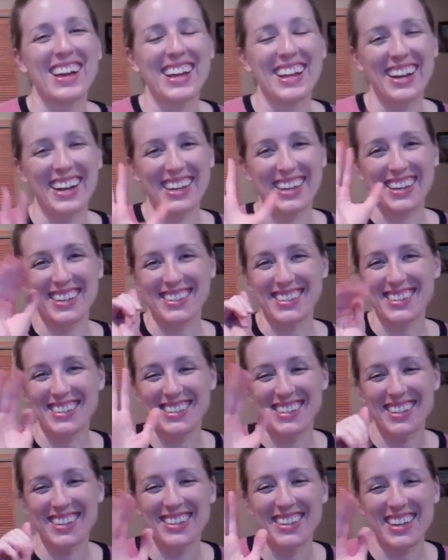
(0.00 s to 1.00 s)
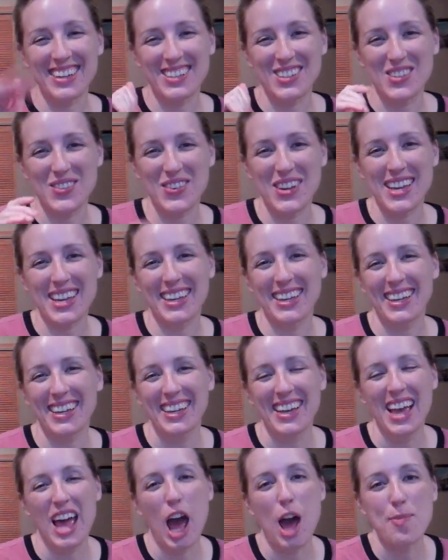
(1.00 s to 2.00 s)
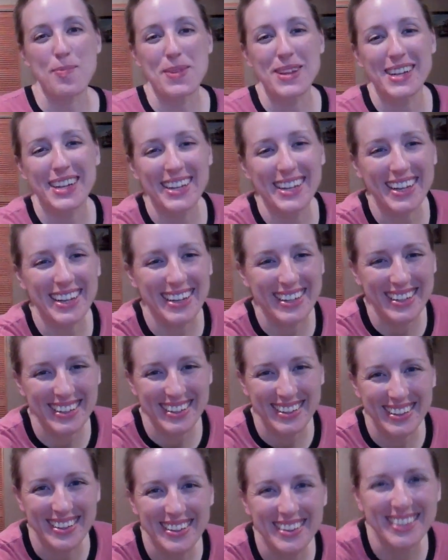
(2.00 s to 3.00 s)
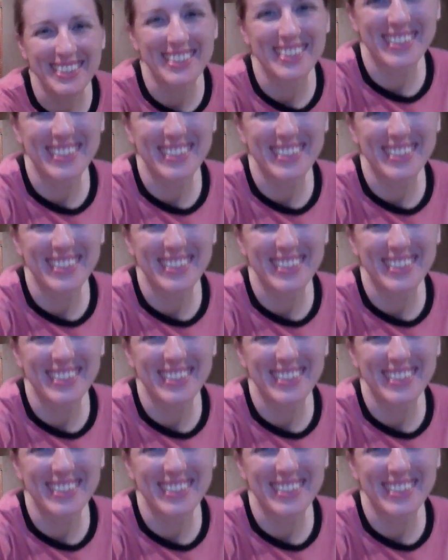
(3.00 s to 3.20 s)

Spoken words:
All right, I guess until next week, happy knitting.